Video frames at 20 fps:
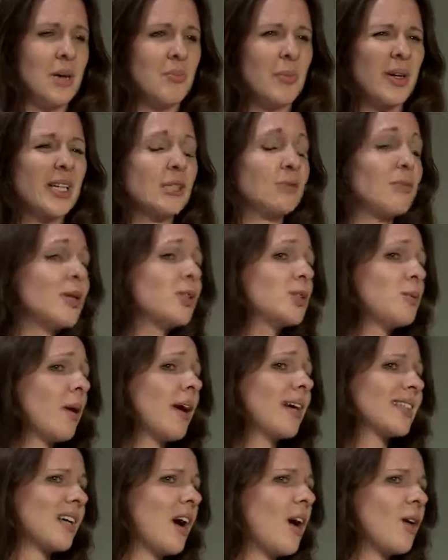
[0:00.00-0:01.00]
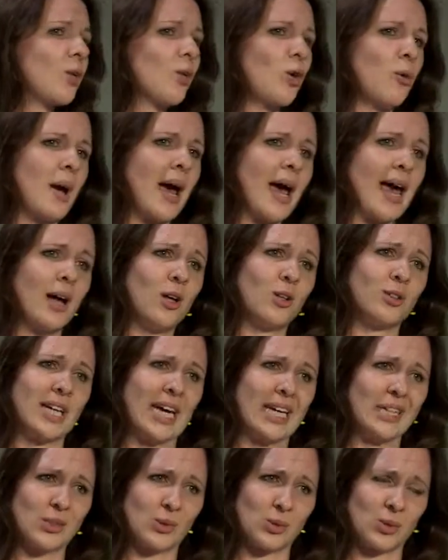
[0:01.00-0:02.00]
Because motorbikes aren't all about Hell's
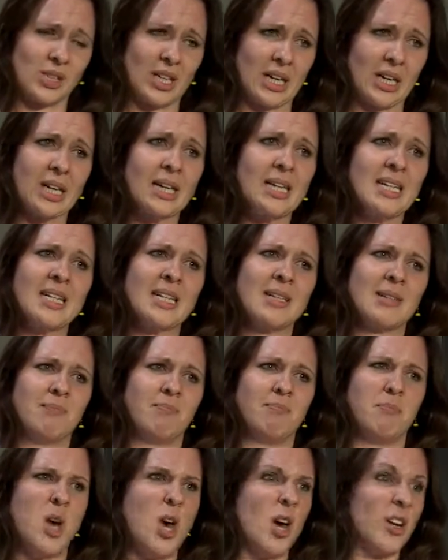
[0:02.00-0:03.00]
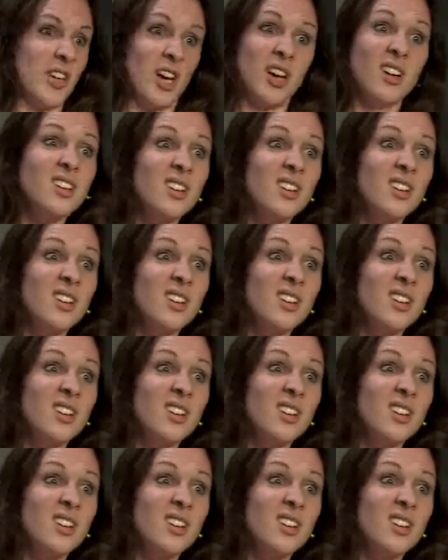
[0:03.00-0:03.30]
Angels and murder.